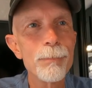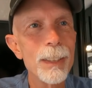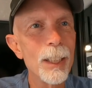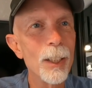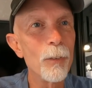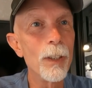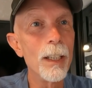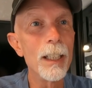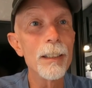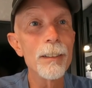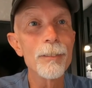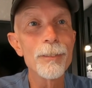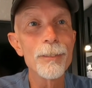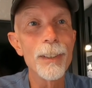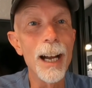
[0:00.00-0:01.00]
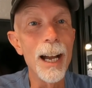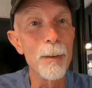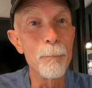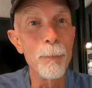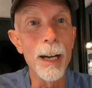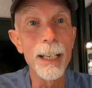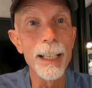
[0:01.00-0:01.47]
You know what?
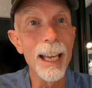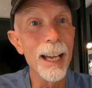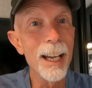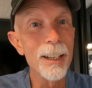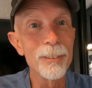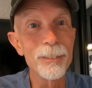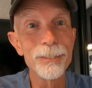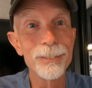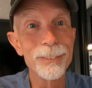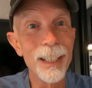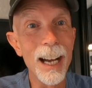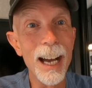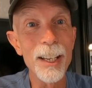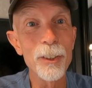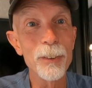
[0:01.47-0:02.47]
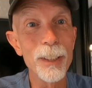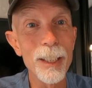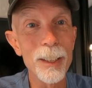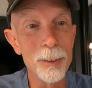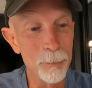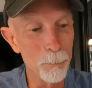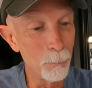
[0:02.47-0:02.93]
I might have. I don't
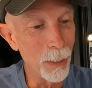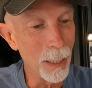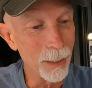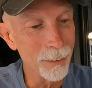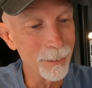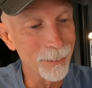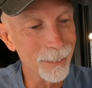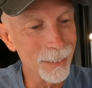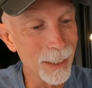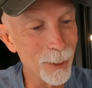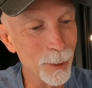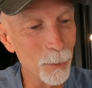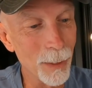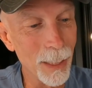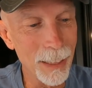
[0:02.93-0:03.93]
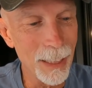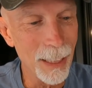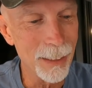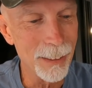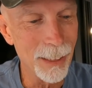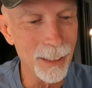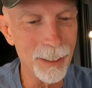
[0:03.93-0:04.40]
know. But here's what I
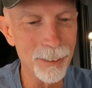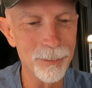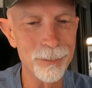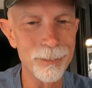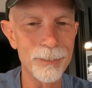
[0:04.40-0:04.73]
can tell you.